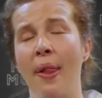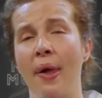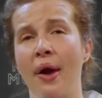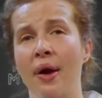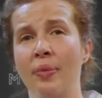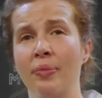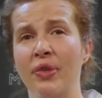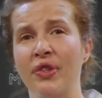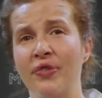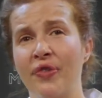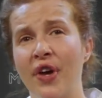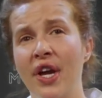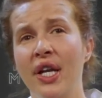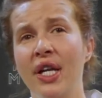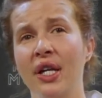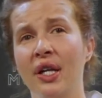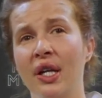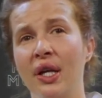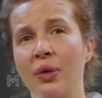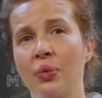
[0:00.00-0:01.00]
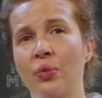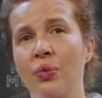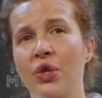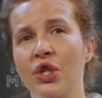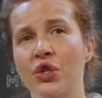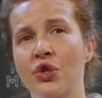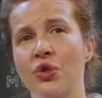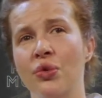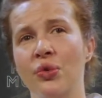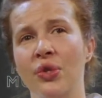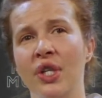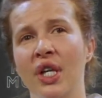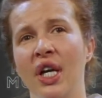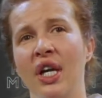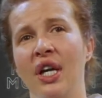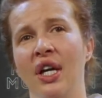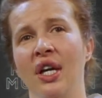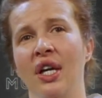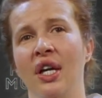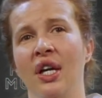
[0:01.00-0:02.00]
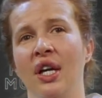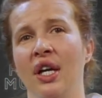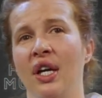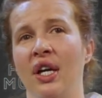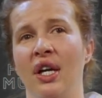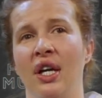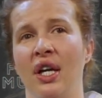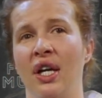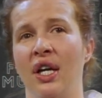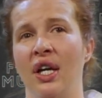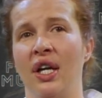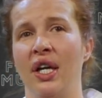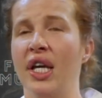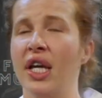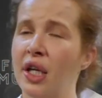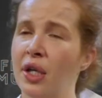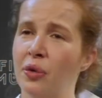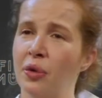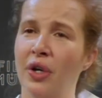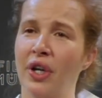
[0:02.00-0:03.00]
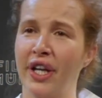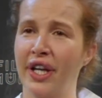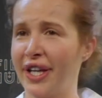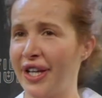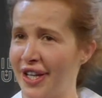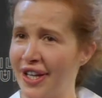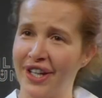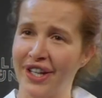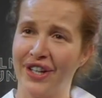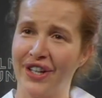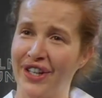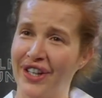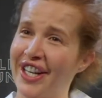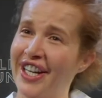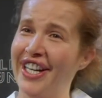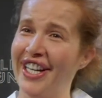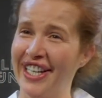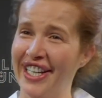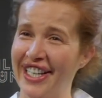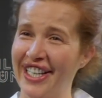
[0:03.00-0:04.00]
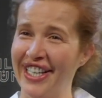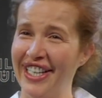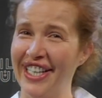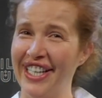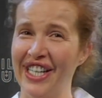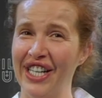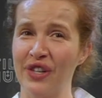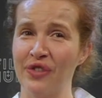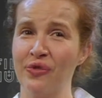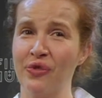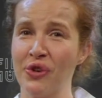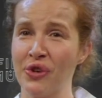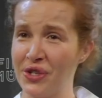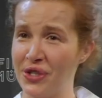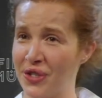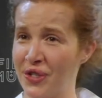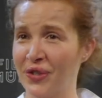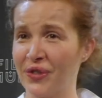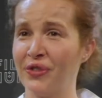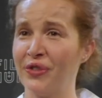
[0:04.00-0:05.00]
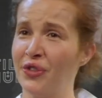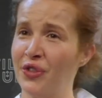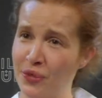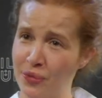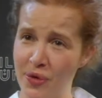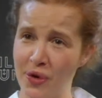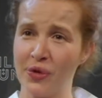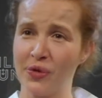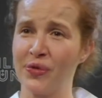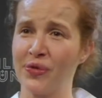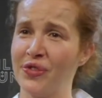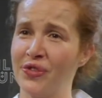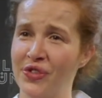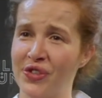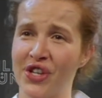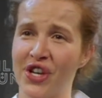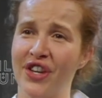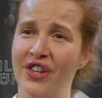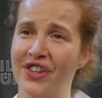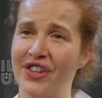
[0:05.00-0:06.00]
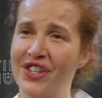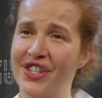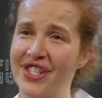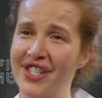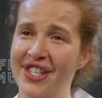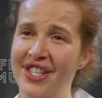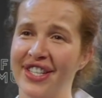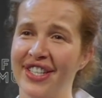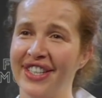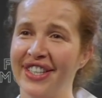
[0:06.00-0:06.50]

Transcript: But finally, we should equally hear voice of the both genders.